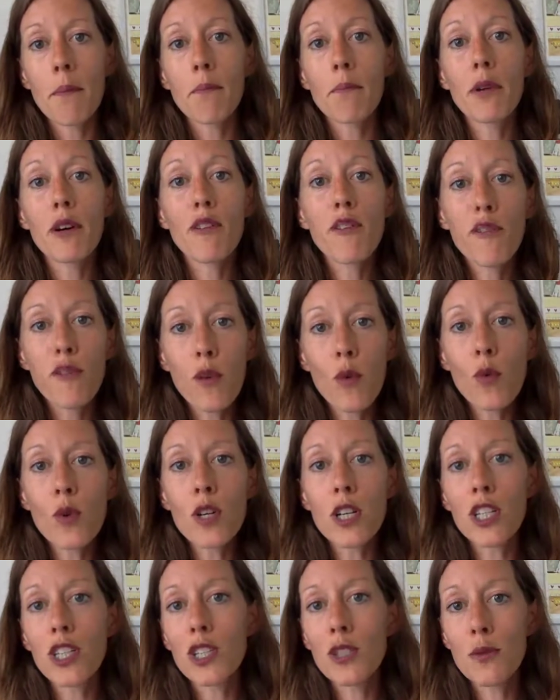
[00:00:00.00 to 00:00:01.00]

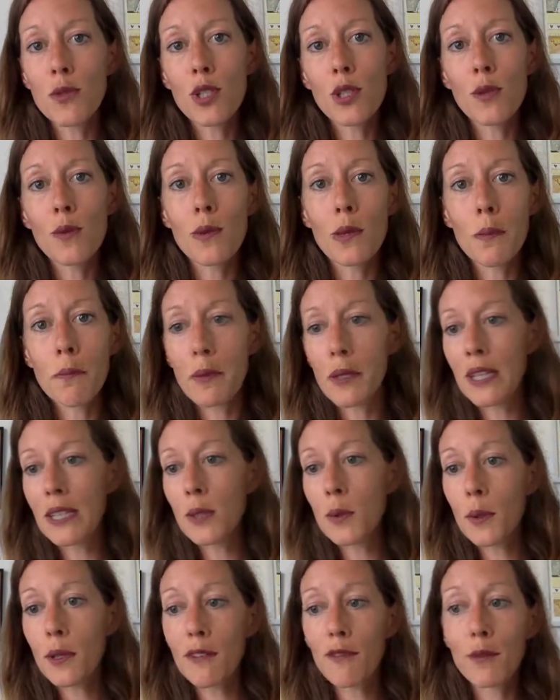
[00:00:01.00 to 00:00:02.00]
before you do the big
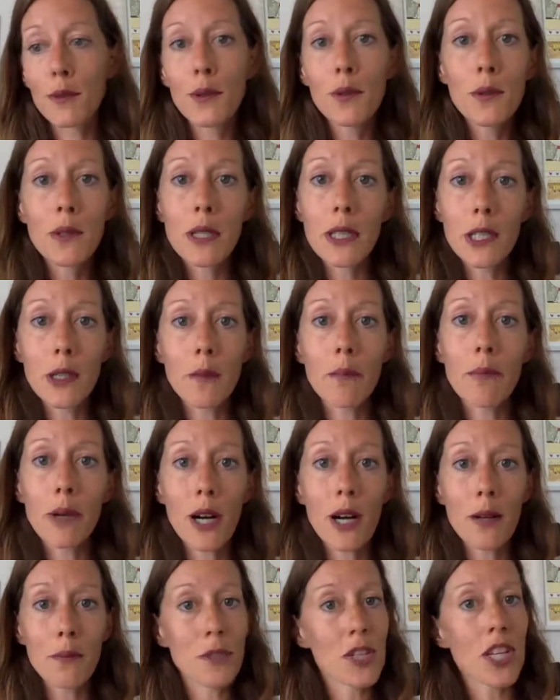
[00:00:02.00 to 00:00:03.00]
sort of nuclear
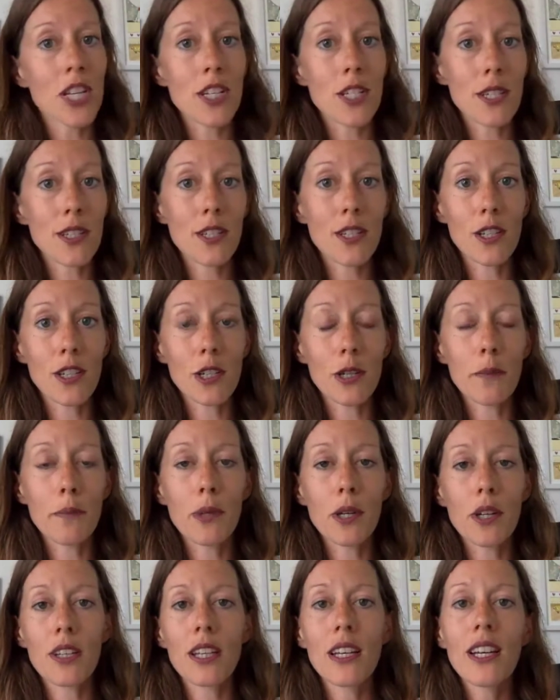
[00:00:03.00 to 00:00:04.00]
bomb changes to your
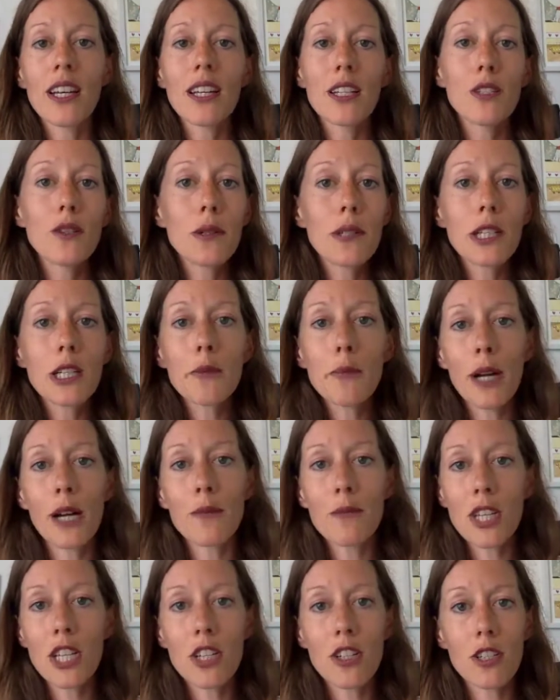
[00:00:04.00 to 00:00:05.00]
book. Nuclear
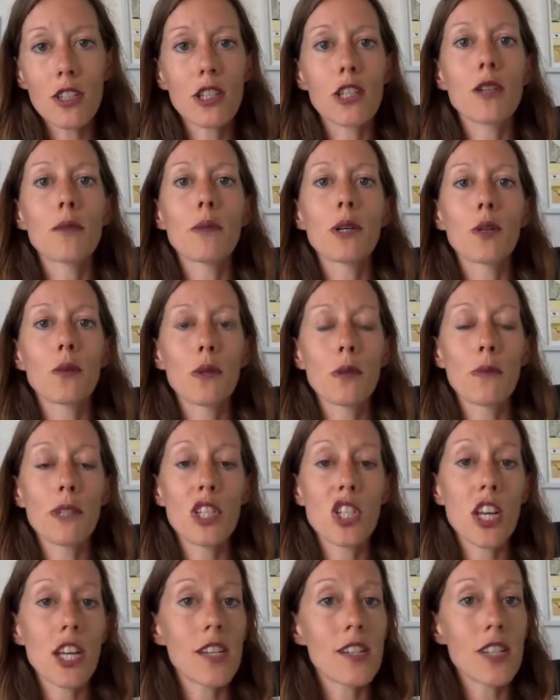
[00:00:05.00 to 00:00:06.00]
bomb changes to your book would be
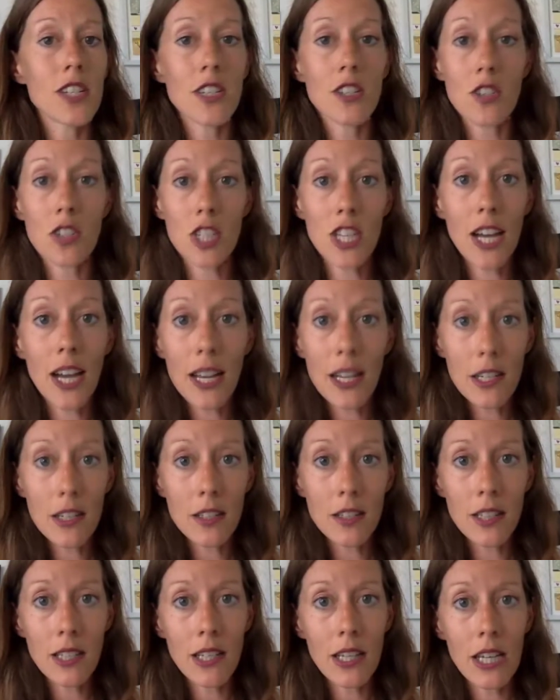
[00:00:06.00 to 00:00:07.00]
changing your
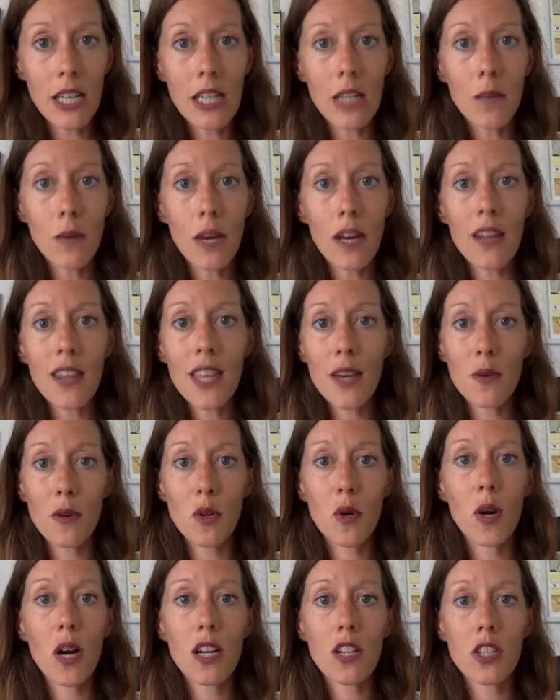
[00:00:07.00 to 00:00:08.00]
title in any way that
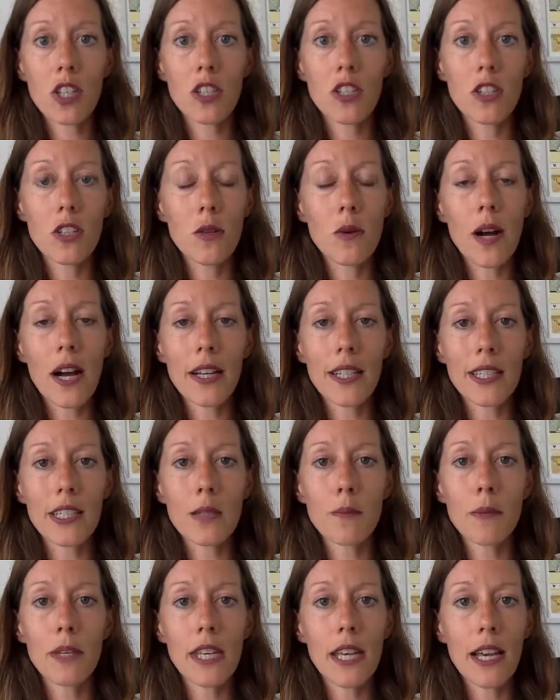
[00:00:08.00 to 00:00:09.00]
requires a new
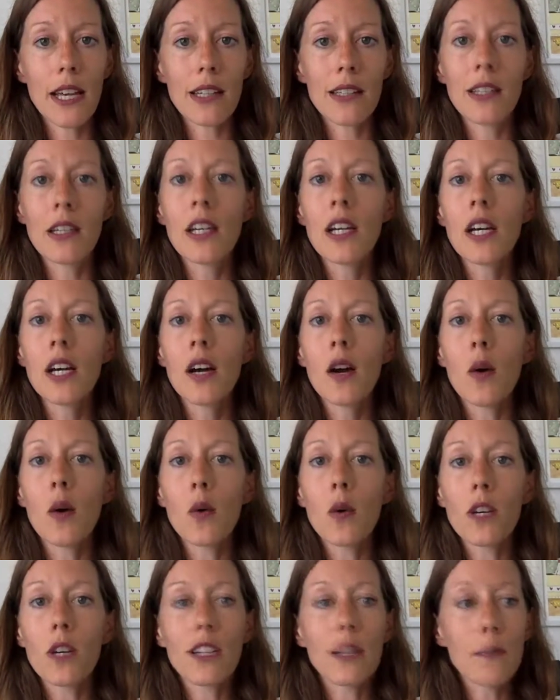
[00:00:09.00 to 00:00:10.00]
ISBN
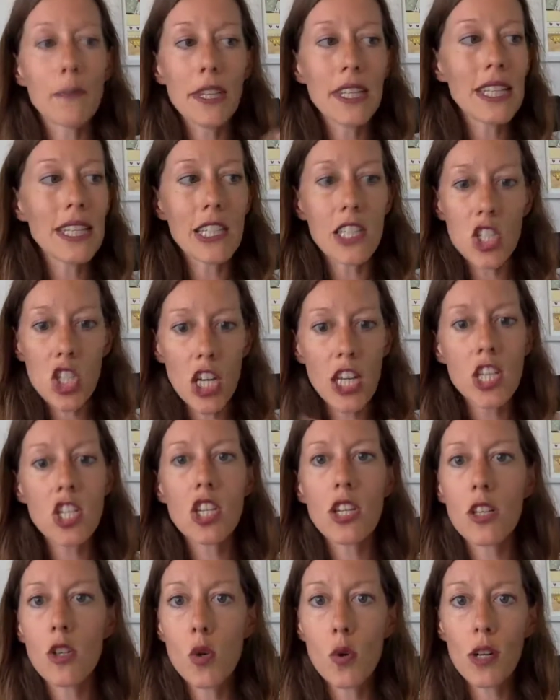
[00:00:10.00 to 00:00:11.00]
or completely
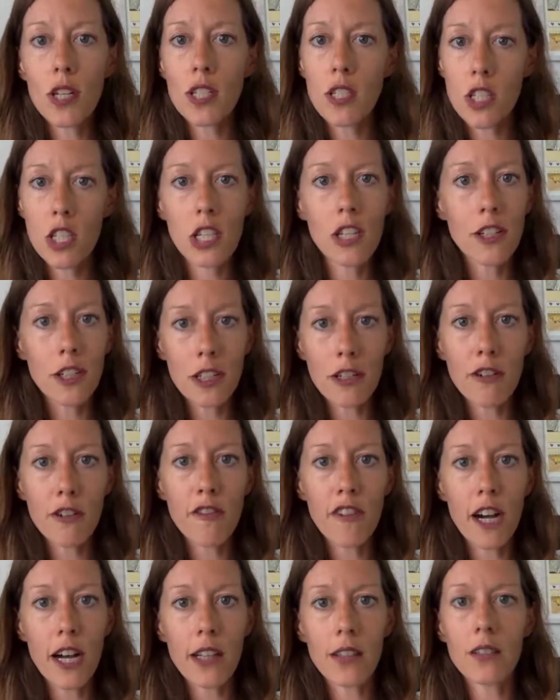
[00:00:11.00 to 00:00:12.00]
changing your interior
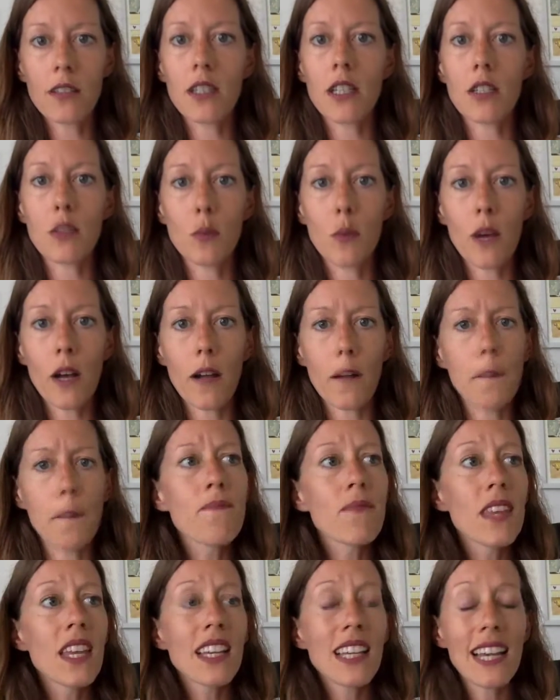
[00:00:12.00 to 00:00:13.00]
files as well.
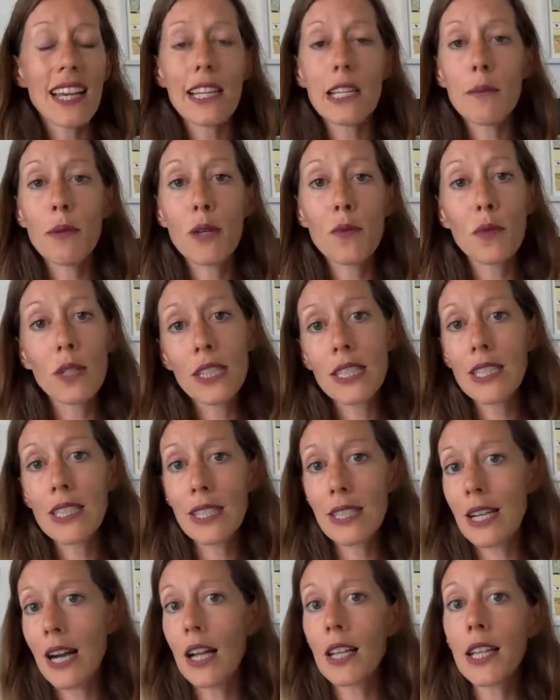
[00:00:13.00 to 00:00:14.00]
KDP really
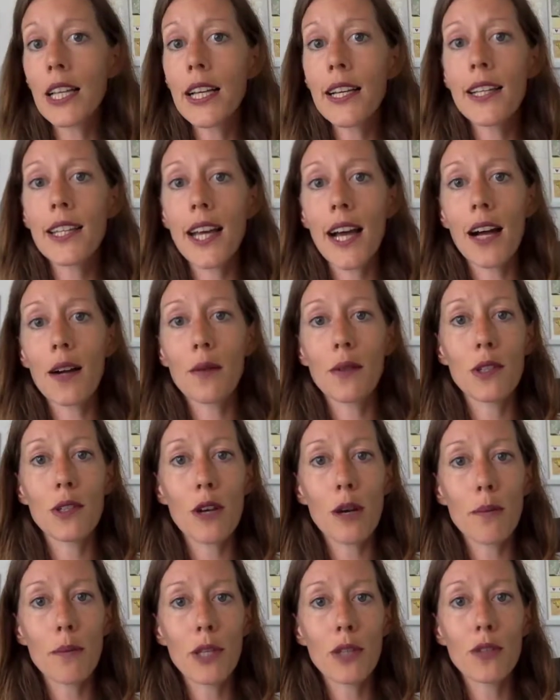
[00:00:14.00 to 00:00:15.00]
does not like that when you
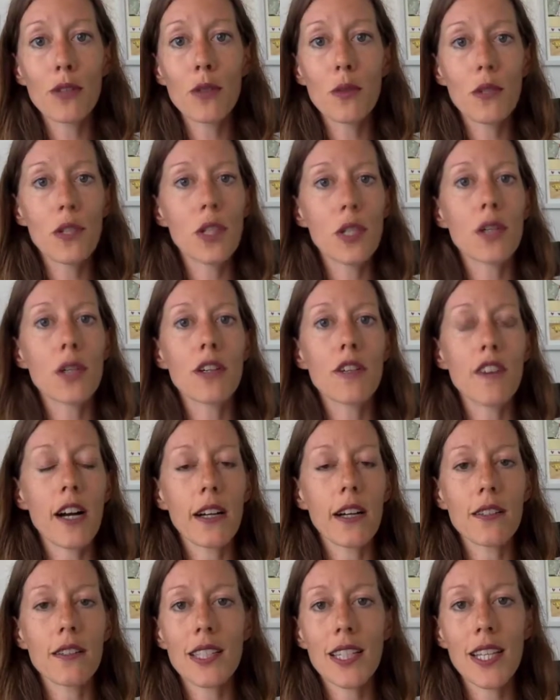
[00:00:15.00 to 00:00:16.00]
upload new interior
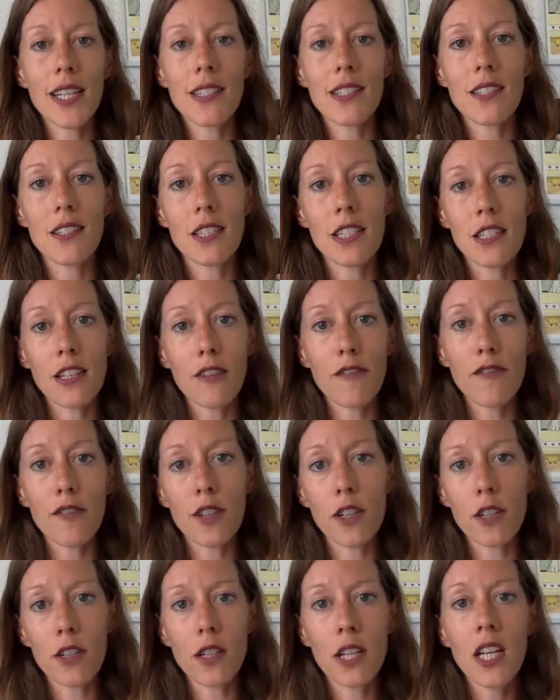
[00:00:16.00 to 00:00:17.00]
files that
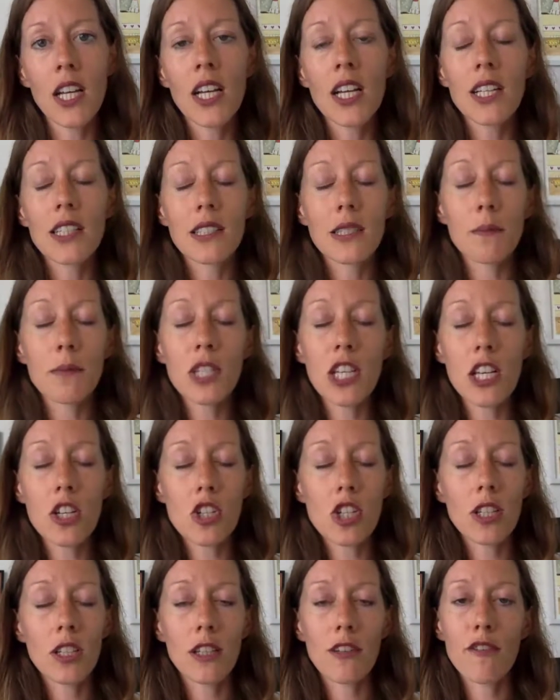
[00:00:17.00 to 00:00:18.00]
differ
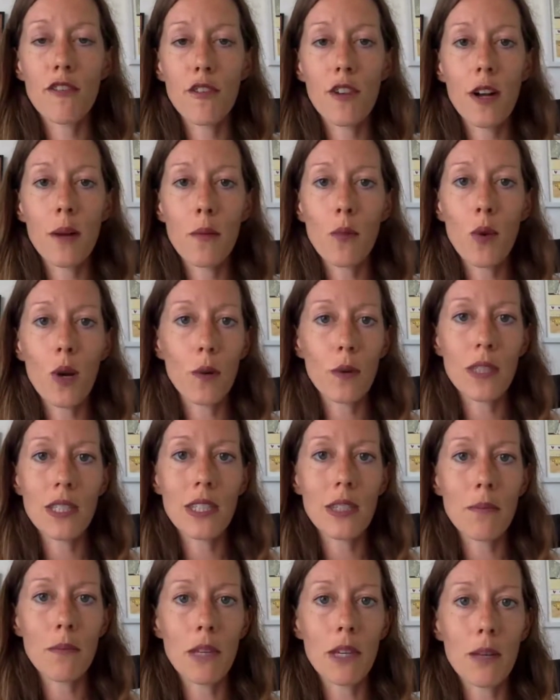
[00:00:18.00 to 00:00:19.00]
substantially from what was
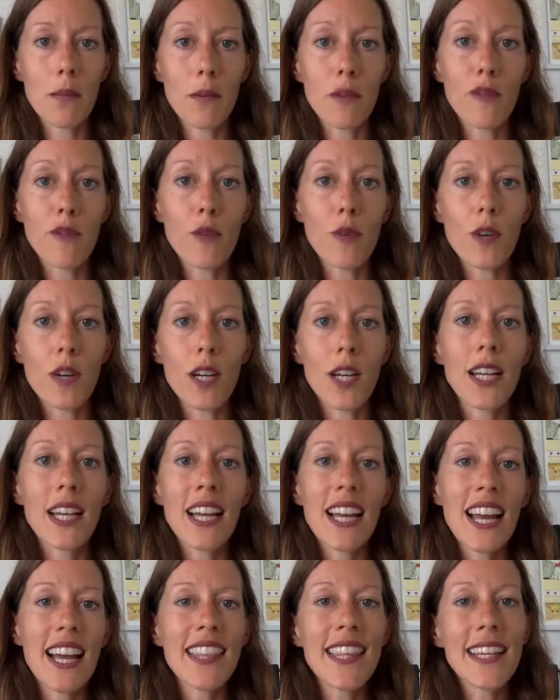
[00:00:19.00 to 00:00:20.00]
submitted before.
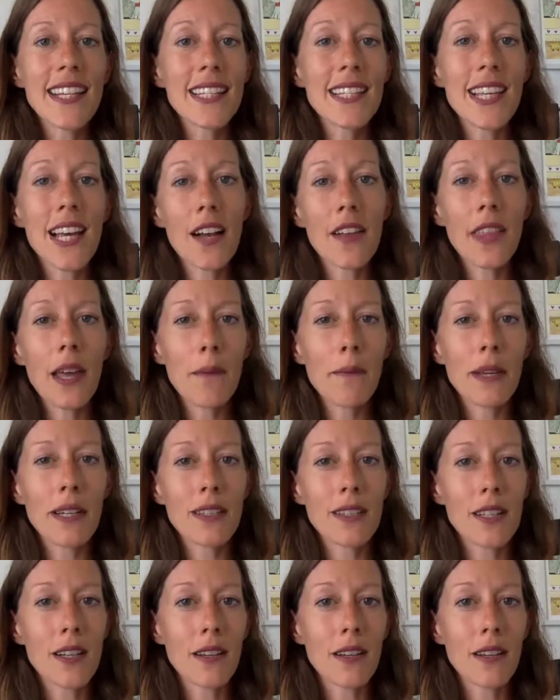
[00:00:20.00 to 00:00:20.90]
And they can tell that based